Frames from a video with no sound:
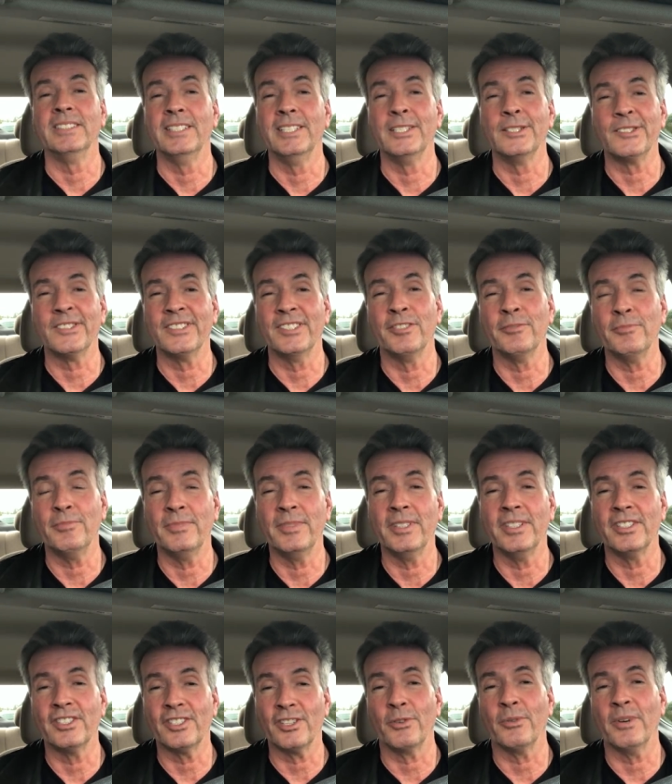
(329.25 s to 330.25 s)

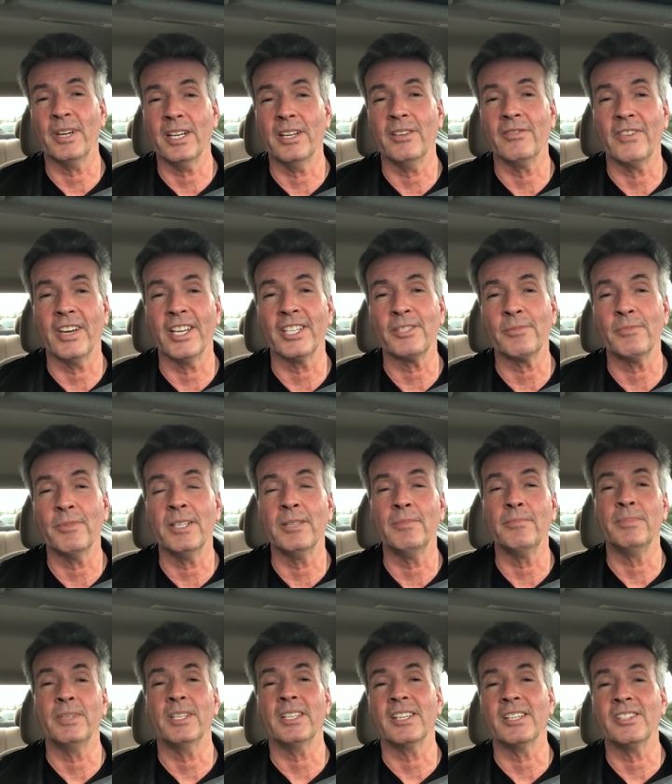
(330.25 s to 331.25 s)
is a great
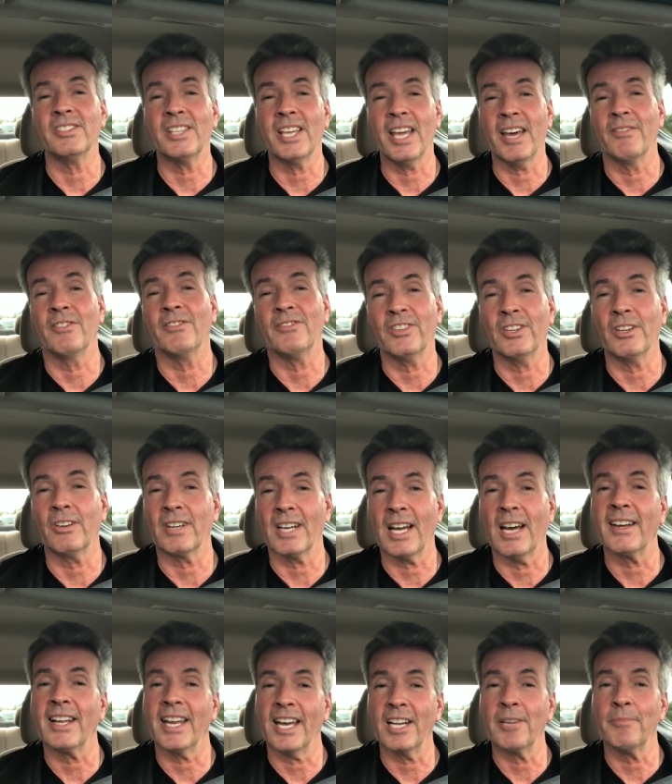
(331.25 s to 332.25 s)
investment because they haven't figured
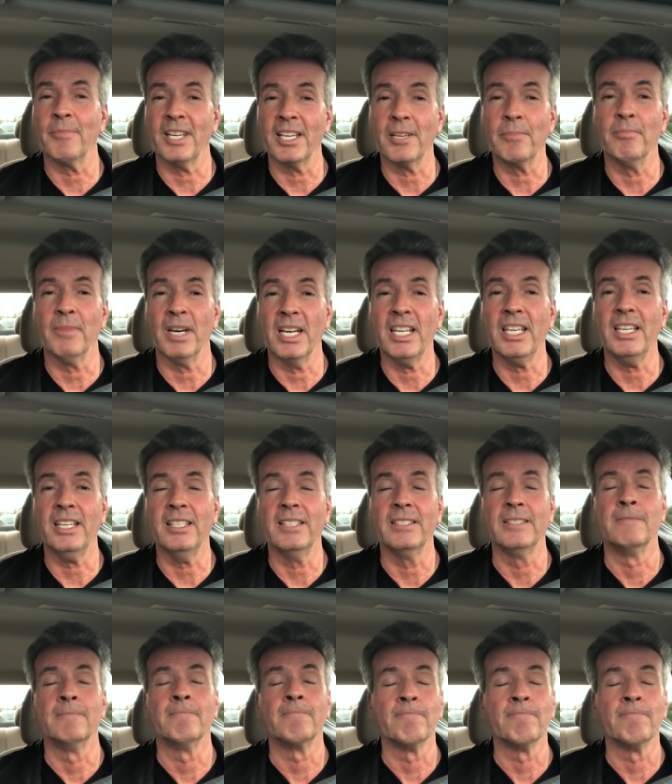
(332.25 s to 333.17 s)
out how to make money